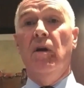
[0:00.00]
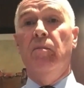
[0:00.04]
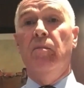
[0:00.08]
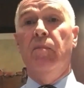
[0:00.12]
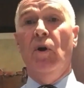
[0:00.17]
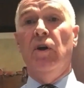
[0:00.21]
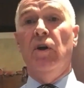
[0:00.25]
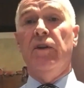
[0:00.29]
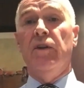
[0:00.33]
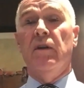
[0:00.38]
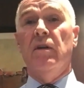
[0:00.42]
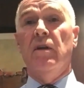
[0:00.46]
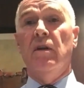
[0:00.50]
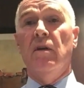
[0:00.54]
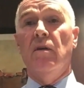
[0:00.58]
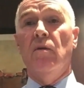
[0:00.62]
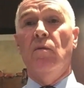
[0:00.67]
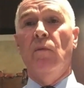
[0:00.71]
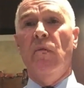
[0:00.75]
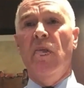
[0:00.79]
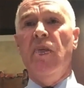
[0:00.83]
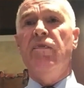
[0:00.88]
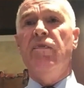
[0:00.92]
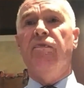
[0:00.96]
but
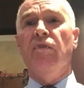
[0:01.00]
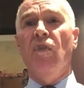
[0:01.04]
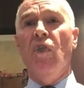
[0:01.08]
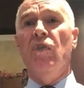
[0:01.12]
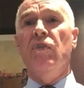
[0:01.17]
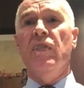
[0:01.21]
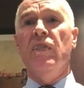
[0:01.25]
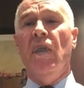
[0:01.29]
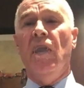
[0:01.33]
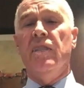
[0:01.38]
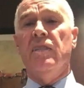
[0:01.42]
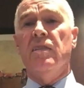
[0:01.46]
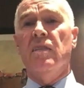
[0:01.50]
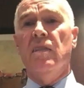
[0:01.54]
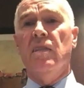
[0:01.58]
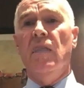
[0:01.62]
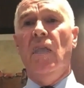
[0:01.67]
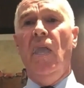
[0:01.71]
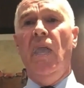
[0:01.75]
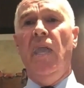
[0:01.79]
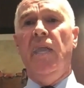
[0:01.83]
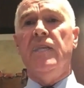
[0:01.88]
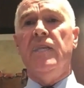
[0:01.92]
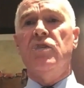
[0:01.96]
we found that
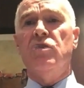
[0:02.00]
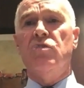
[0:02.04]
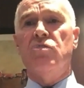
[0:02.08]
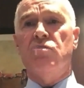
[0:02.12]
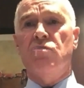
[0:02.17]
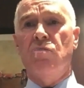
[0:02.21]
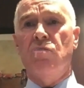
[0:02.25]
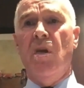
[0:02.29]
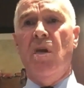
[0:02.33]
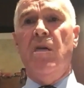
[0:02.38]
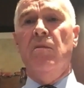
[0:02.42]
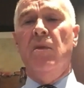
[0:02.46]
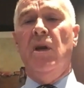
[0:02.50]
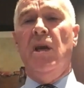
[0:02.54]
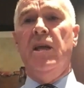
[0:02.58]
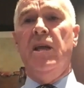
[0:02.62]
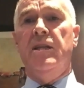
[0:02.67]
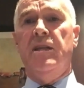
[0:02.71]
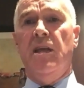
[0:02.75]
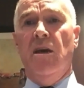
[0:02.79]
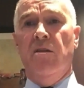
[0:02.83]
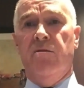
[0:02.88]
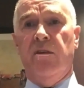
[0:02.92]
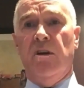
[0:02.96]

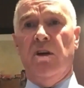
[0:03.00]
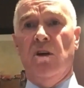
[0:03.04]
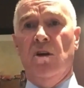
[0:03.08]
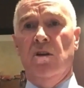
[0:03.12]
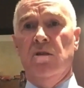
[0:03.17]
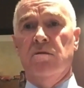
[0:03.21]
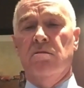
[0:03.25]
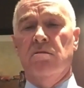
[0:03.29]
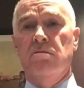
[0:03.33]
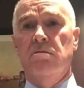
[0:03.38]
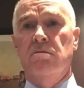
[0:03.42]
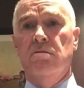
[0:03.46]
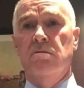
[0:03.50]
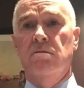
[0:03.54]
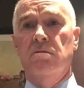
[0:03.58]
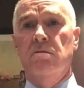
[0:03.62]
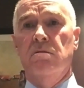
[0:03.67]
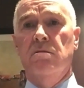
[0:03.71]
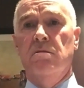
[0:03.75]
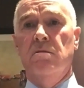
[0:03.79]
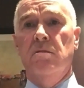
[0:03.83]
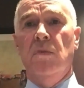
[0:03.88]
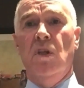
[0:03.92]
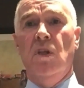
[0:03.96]
extremely difficult.
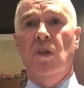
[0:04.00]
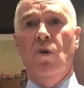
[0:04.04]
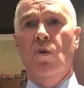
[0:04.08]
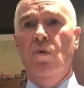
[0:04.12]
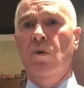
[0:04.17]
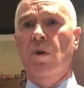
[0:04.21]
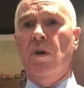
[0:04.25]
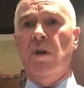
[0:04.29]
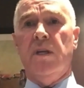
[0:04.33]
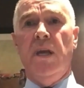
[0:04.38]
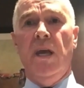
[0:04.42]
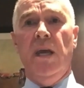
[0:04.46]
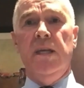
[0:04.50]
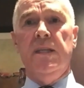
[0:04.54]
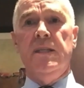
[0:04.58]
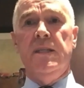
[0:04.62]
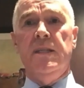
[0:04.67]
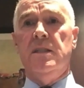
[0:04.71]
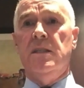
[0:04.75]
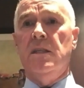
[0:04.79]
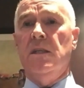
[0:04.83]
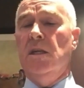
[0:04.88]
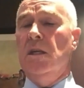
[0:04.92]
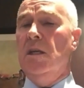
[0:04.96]
The older
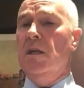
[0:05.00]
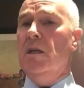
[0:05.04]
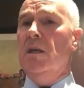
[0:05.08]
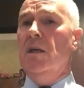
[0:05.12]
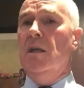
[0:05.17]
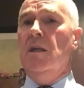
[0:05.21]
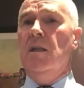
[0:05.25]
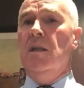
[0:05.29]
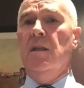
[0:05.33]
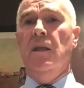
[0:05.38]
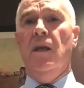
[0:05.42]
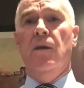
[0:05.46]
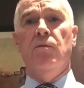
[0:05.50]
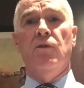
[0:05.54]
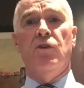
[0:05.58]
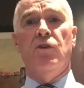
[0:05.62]
kids, they